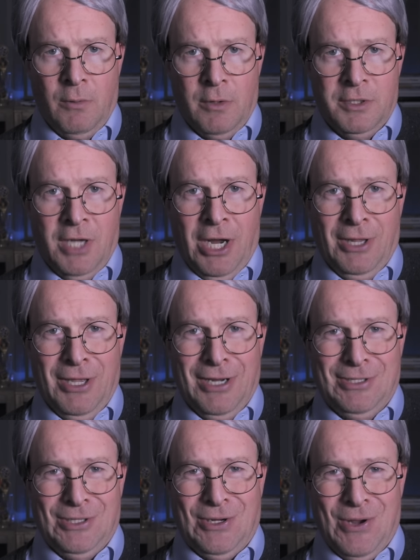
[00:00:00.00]
or as I
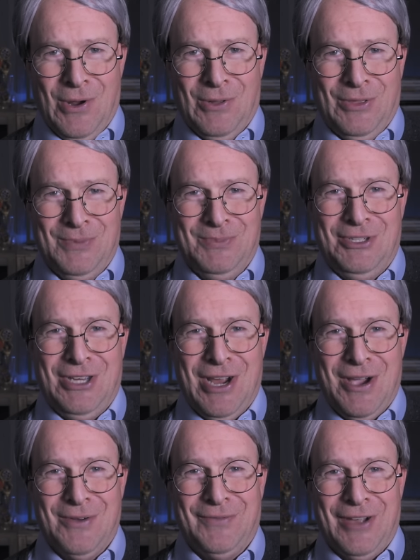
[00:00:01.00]
like to call them,
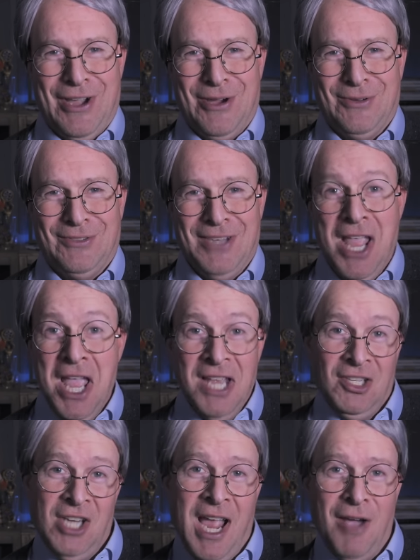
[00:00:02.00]
Chow vows.
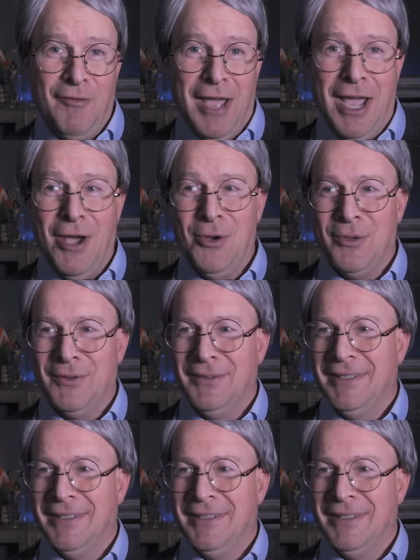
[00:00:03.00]
Chow vow.